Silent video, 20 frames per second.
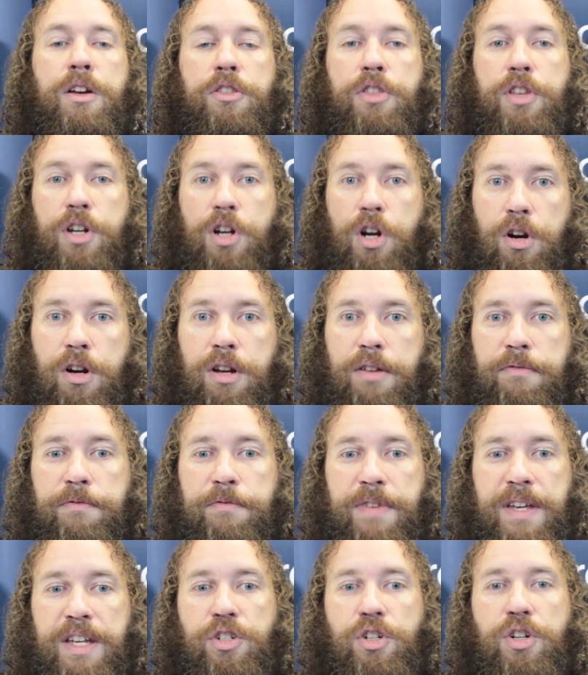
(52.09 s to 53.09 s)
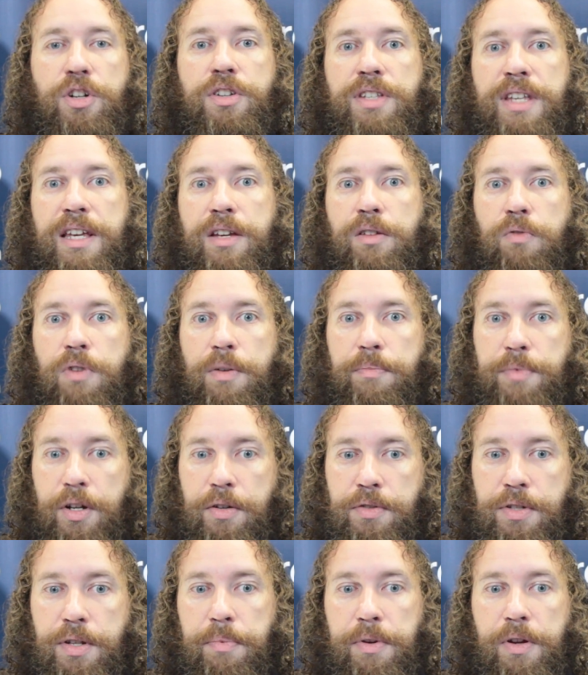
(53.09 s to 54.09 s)
The current features in
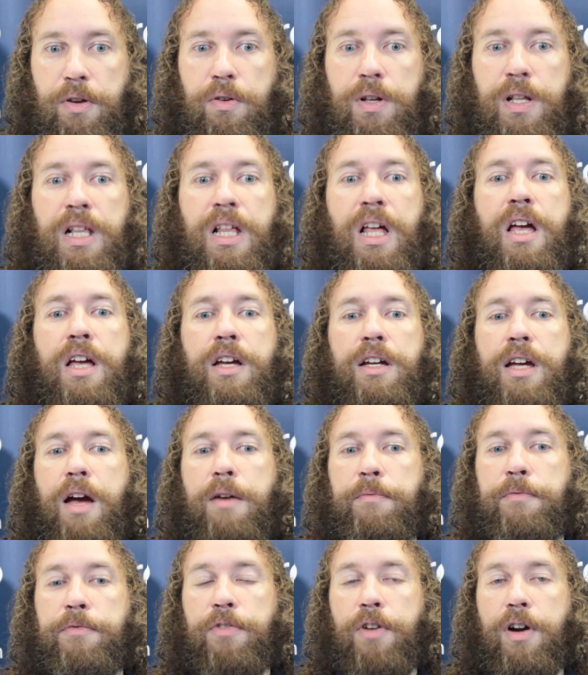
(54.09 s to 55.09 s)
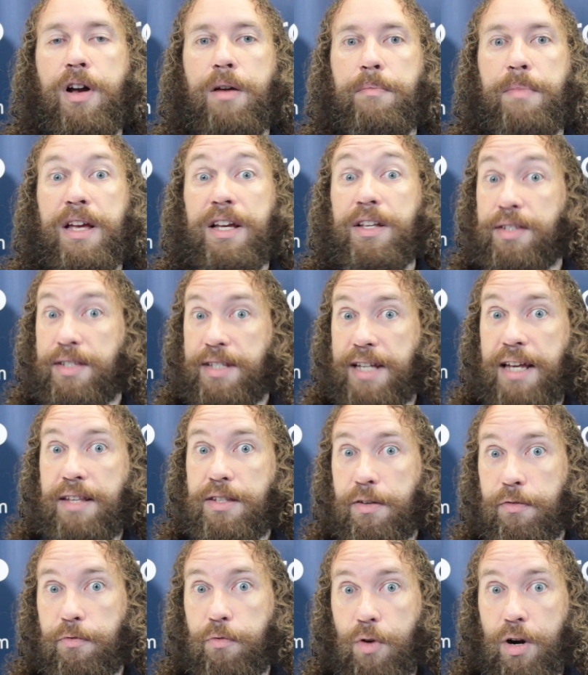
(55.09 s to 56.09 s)
KryptoCibule come from
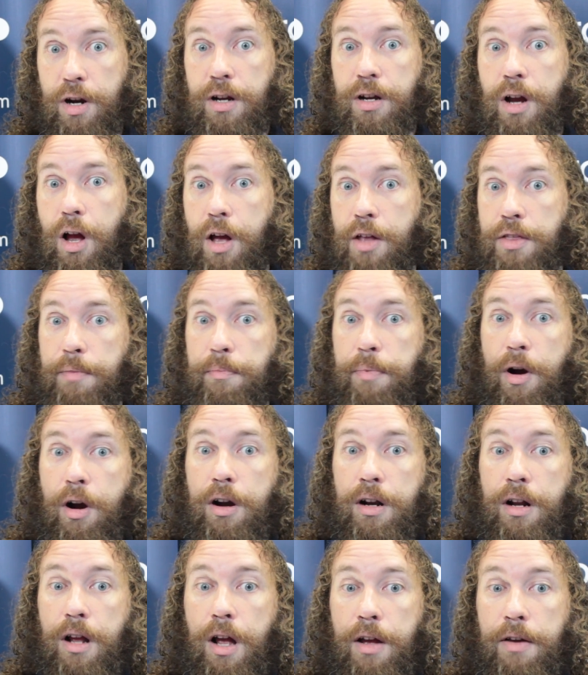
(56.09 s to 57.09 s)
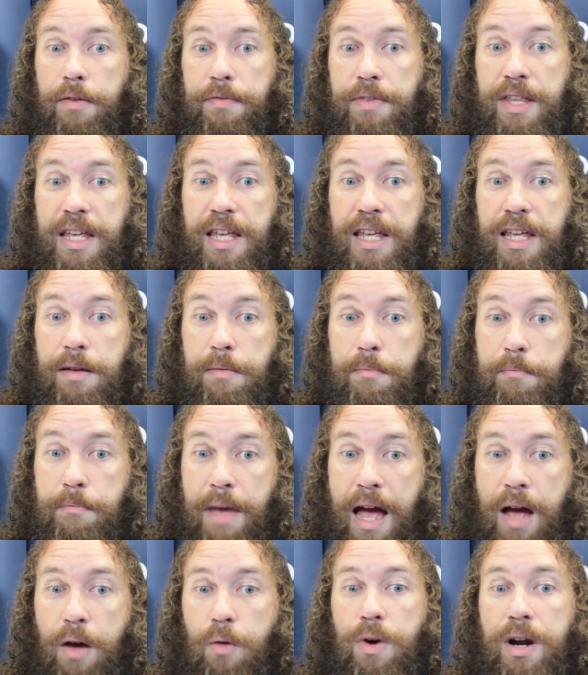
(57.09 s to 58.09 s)
extensive work on the part of the
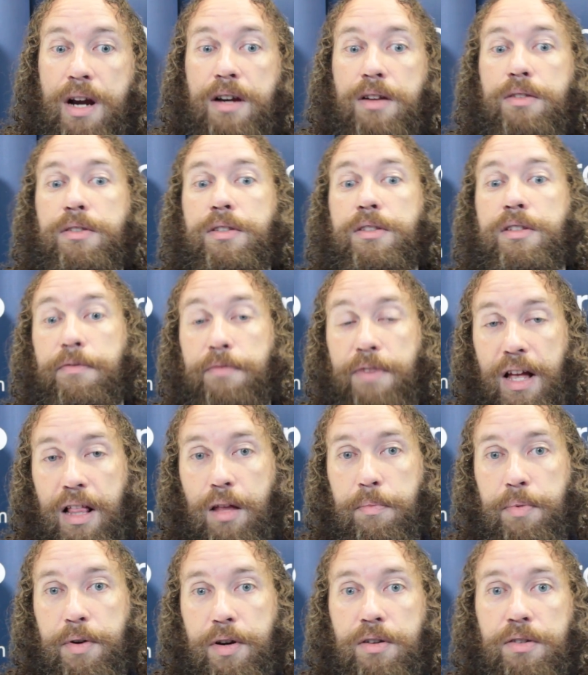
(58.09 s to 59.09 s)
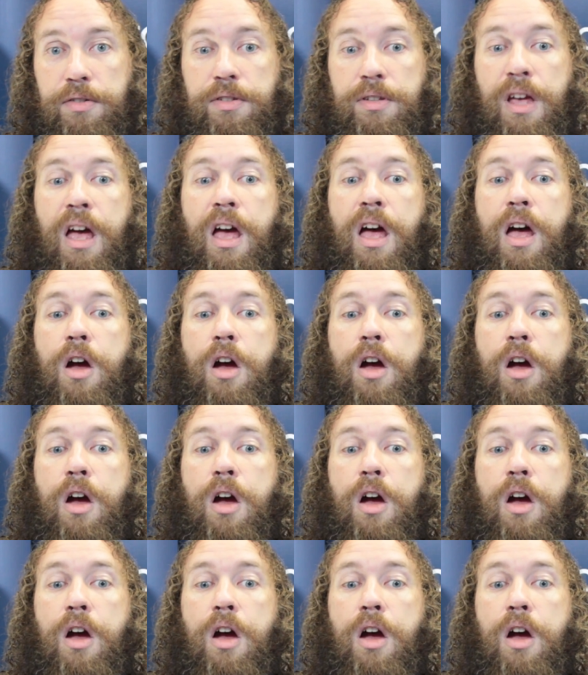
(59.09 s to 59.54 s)
malware's developers,